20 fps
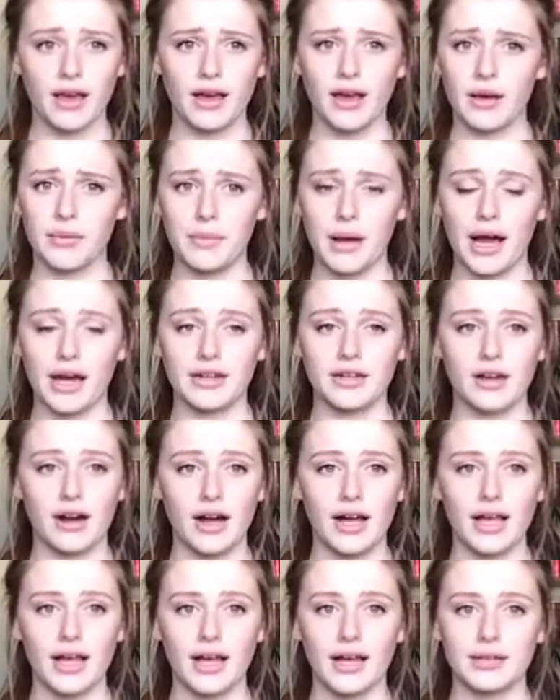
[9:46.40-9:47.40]
at
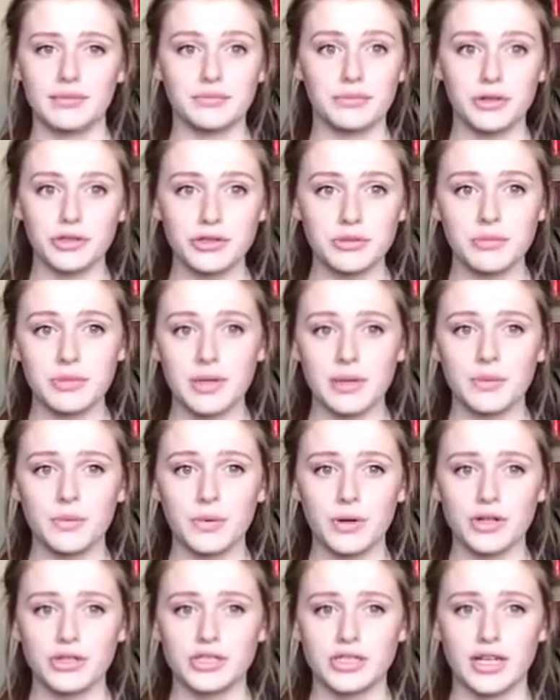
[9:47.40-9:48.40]
night, and possibly
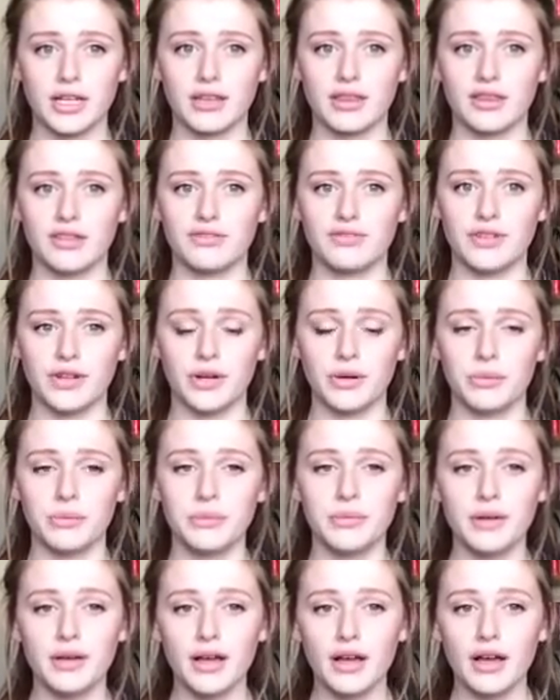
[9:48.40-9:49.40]
watching the
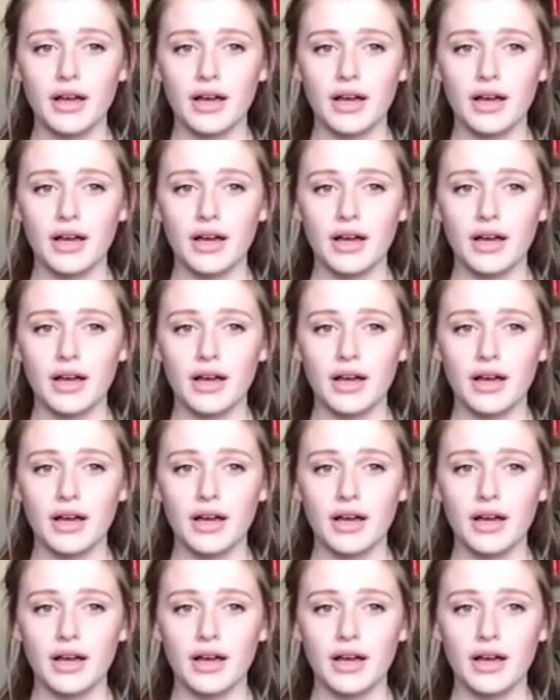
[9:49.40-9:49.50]
film